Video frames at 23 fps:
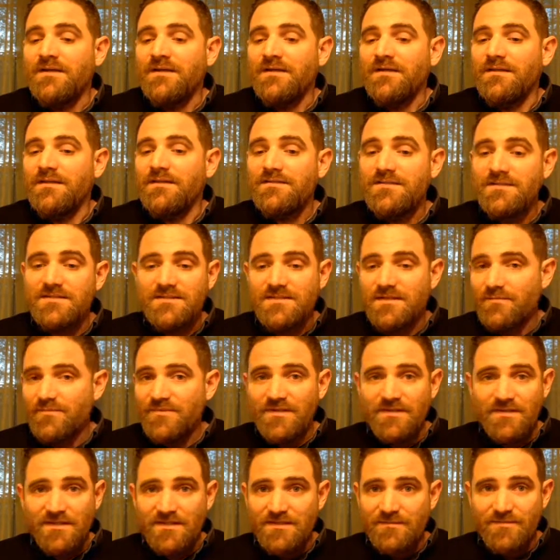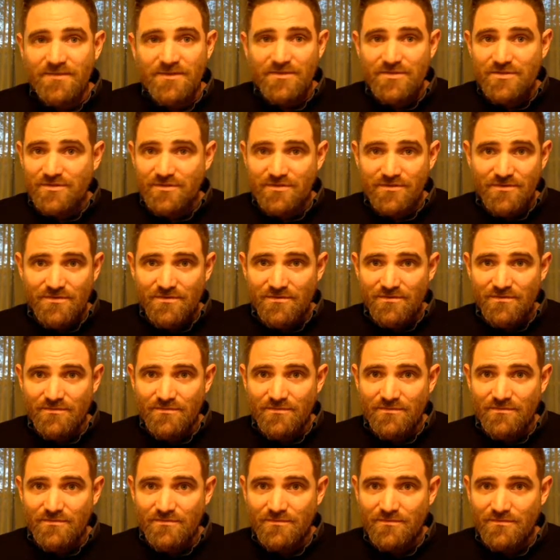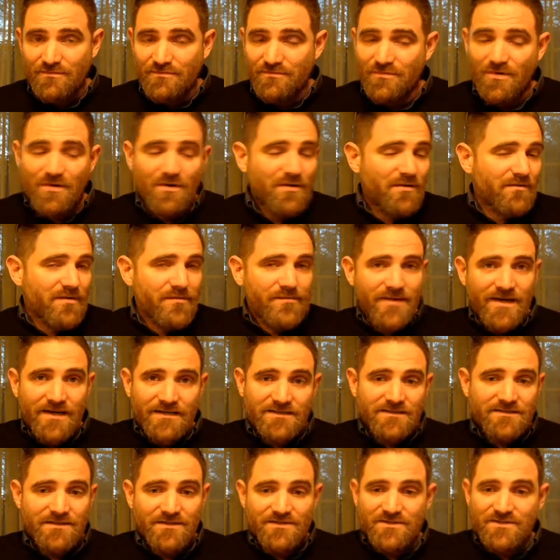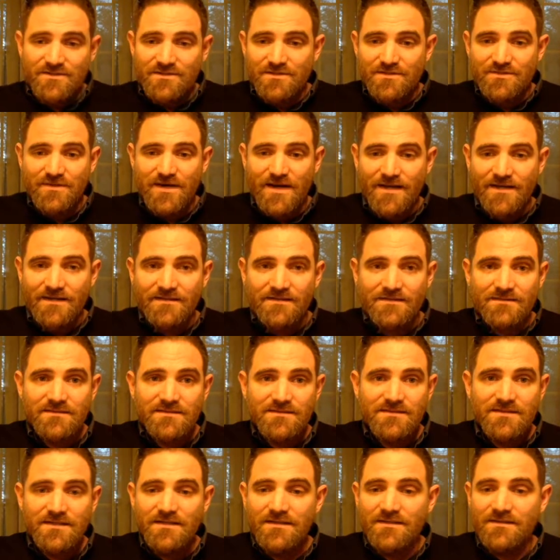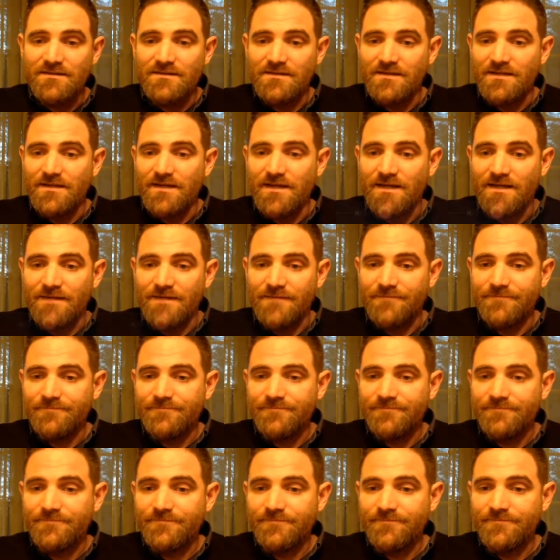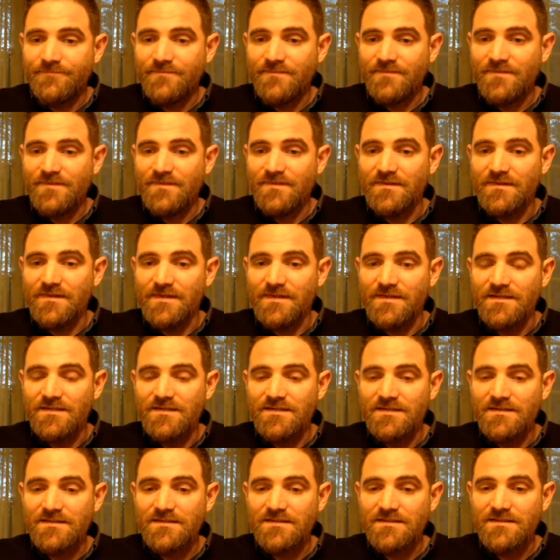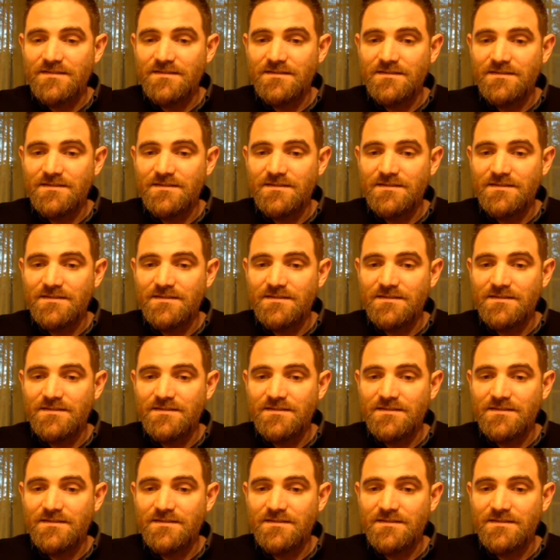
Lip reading: This is something that's been true all the way back to Dungeons & Dragons. Let's take a look at the latest